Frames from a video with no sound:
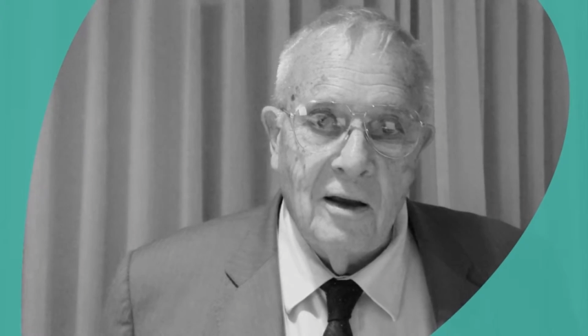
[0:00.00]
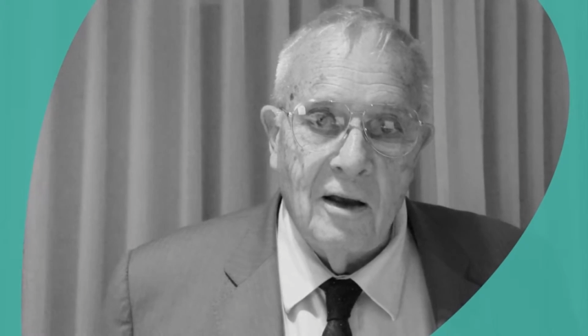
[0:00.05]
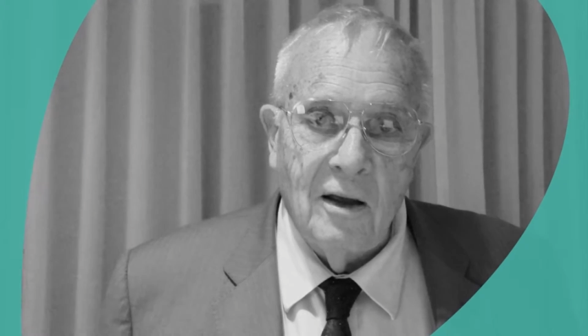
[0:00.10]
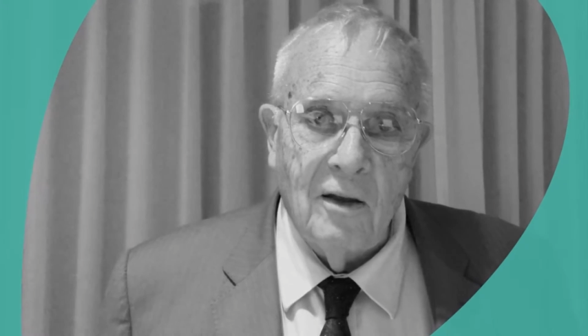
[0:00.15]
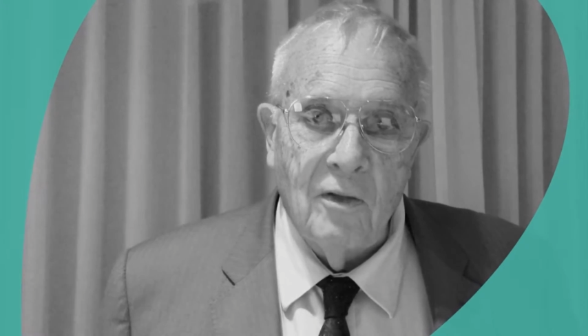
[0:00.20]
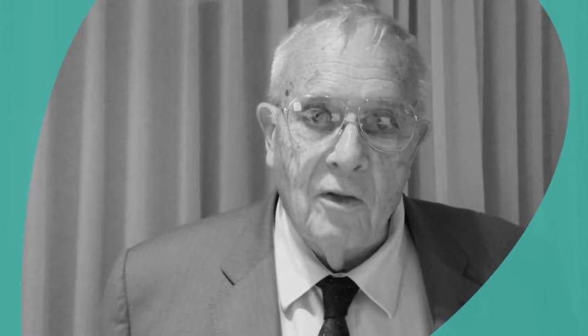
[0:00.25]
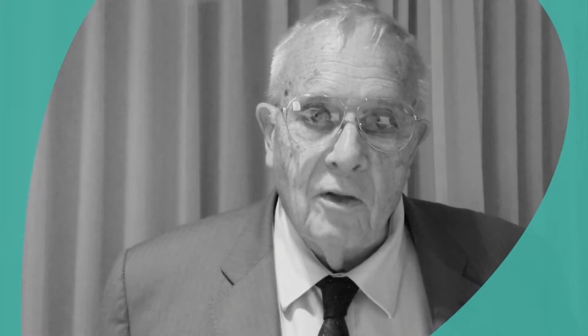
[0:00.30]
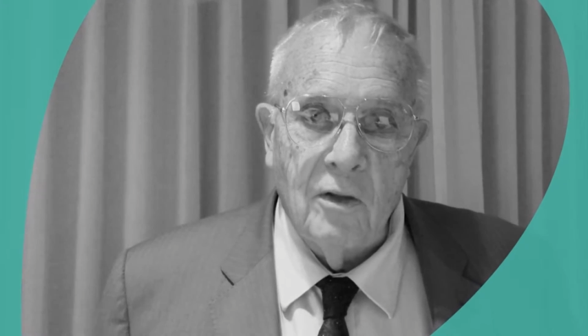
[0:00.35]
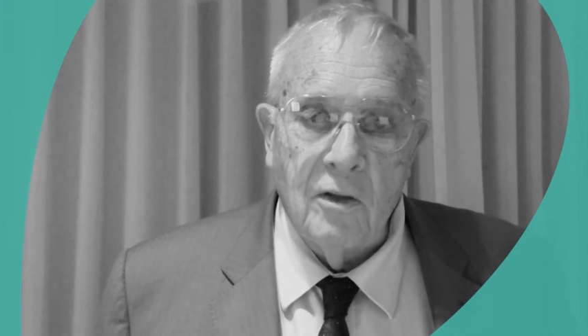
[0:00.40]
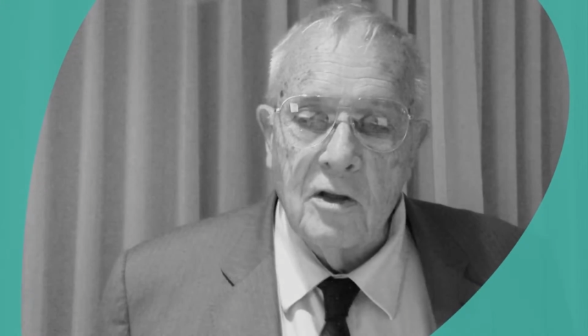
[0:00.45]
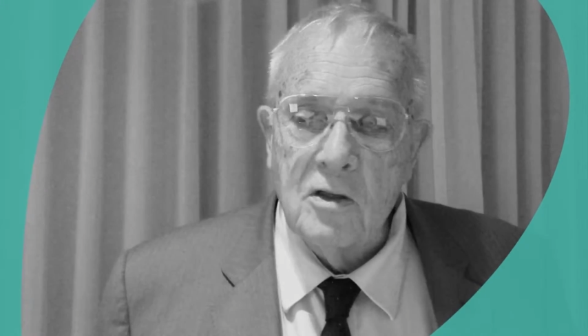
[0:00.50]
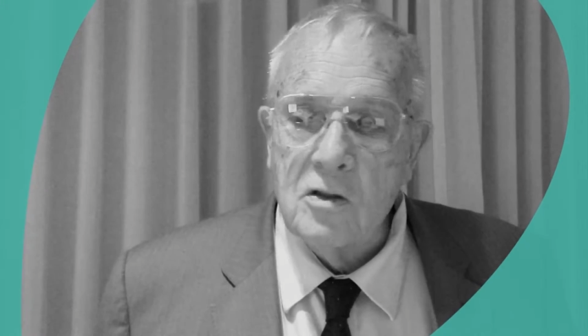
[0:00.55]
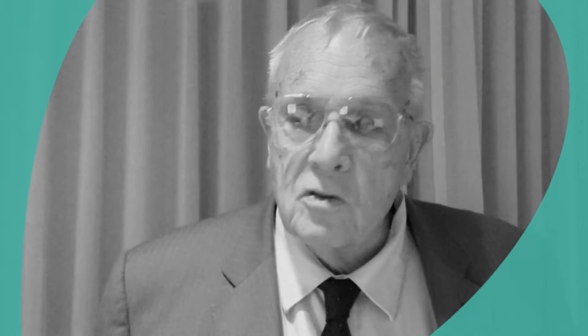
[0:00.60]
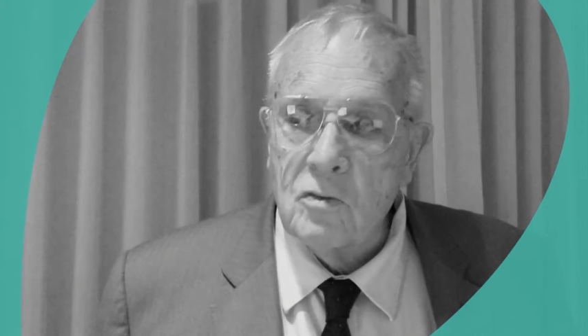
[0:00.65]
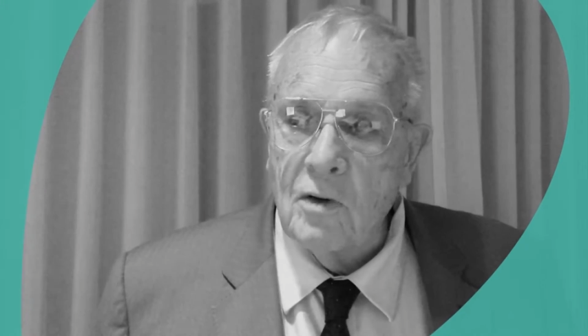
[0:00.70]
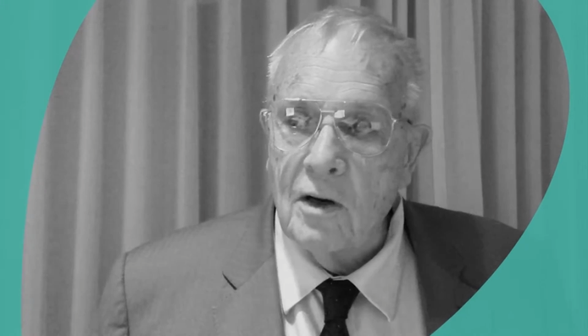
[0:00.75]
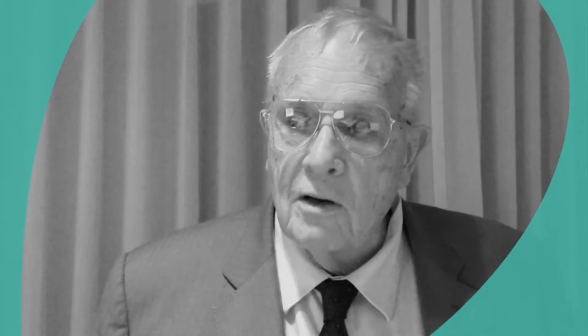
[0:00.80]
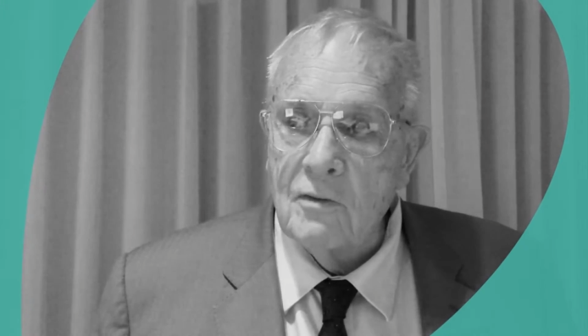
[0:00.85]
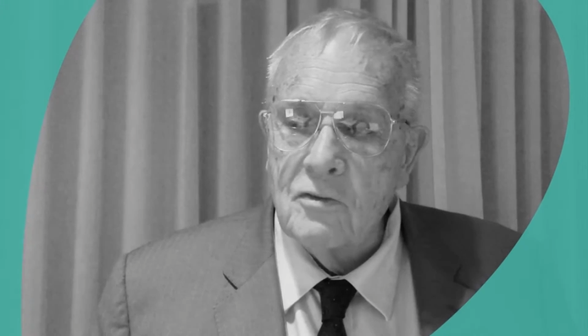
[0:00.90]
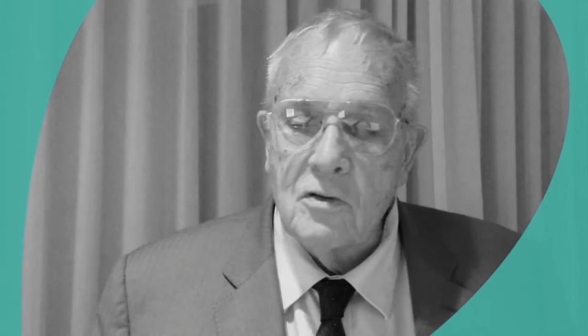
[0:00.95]
And this
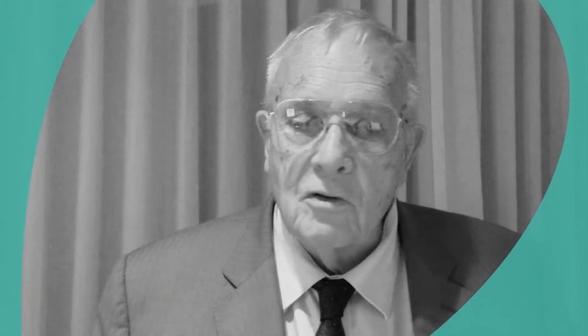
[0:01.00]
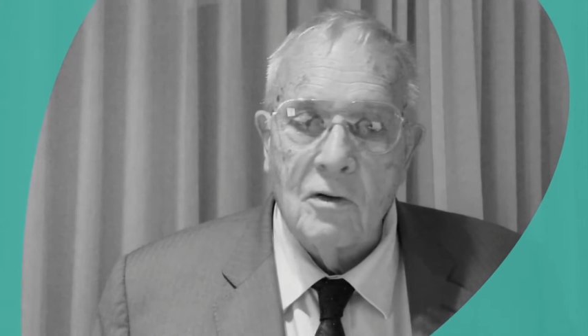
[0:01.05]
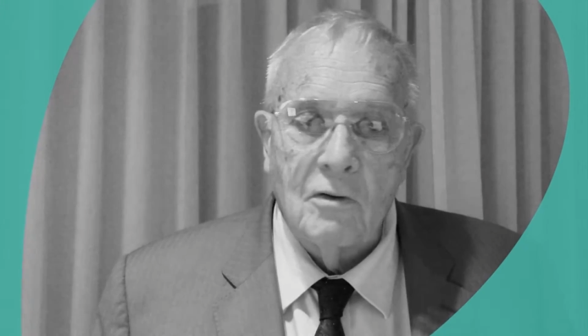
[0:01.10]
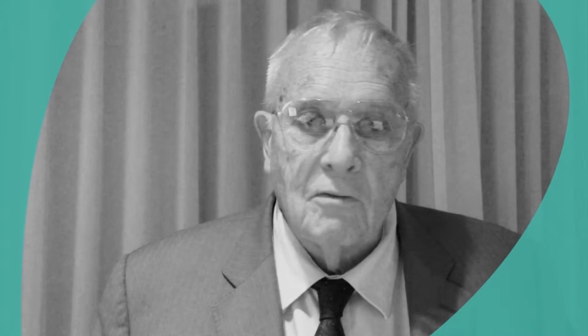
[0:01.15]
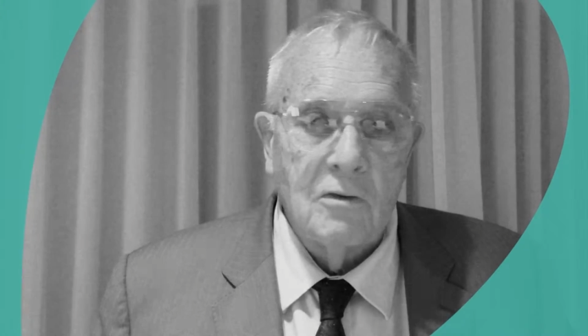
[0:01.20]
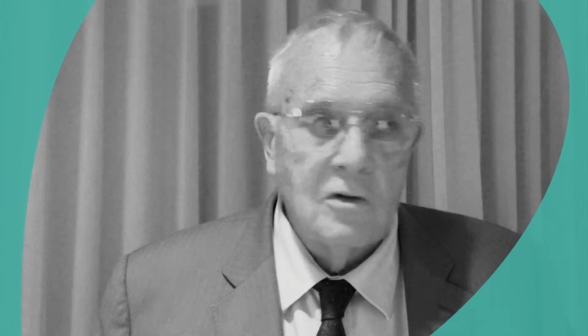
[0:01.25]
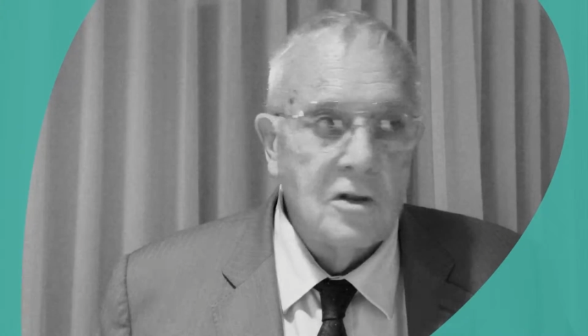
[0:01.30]
way of